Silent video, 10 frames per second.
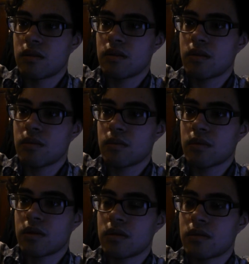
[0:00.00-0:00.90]
Nope,
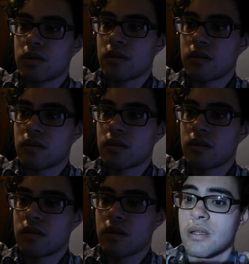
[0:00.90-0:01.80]
wrong one.
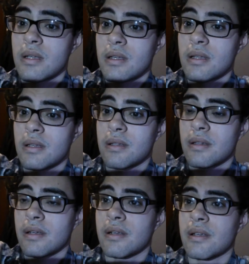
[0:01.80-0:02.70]

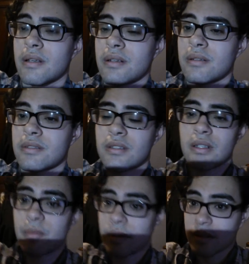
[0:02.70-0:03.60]
There you go.
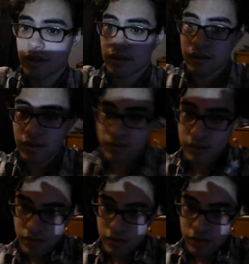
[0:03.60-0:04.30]
Sorry about that. I'm